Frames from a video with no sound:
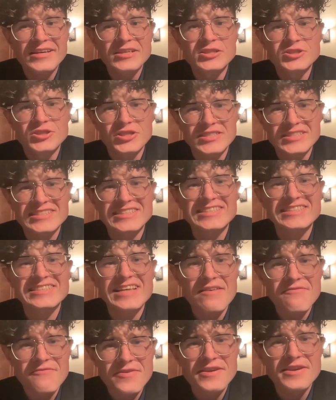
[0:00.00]
Just
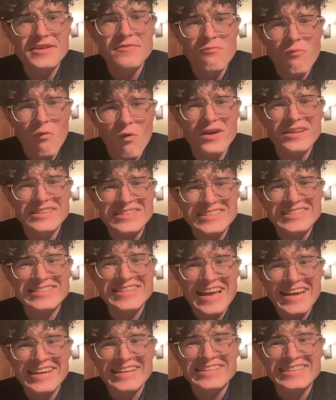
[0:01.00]
71
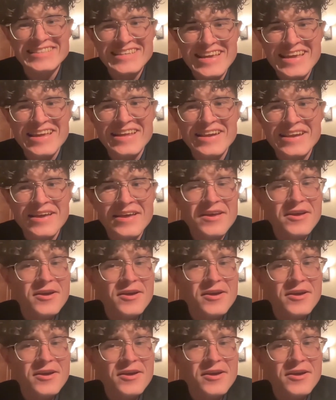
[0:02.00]
seconds in,